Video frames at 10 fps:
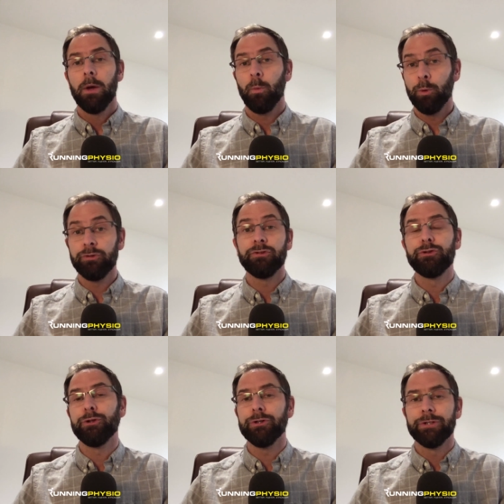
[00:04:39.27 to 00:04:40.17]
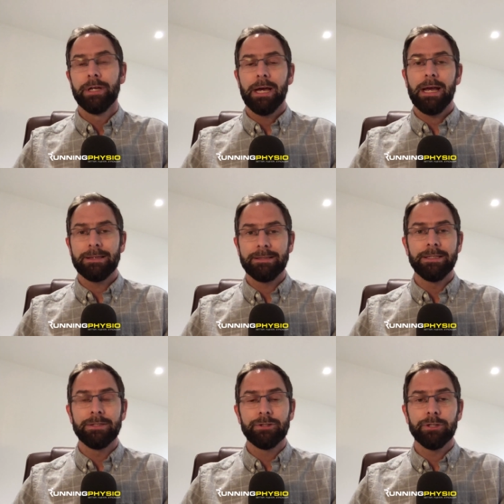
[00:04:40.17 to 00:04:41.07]
was as good as
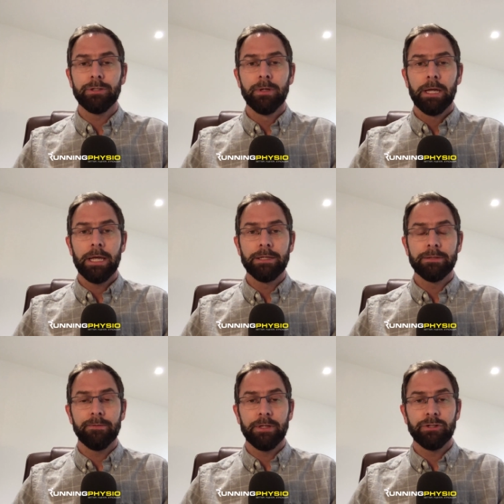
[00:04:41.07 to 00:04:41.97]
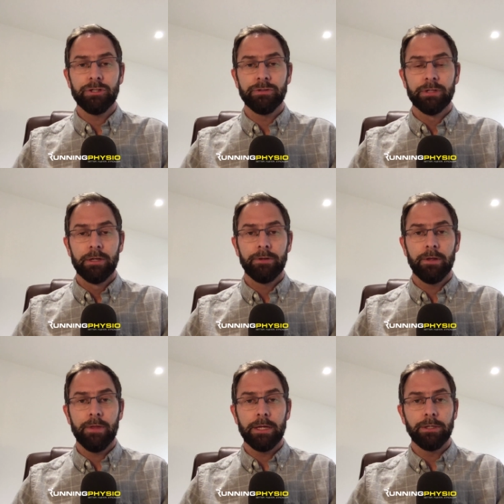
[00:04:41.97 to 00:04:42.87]
these two interventions
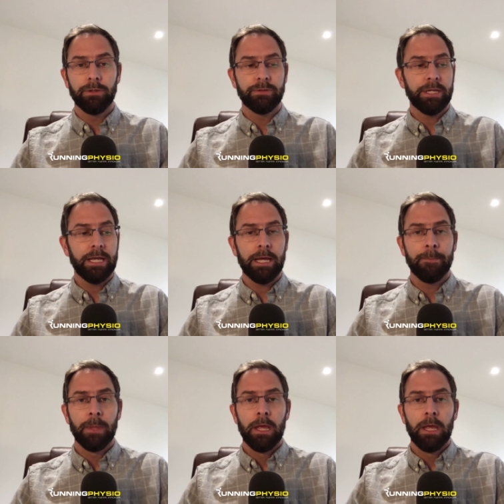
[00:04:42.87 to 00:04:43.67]
that they used here.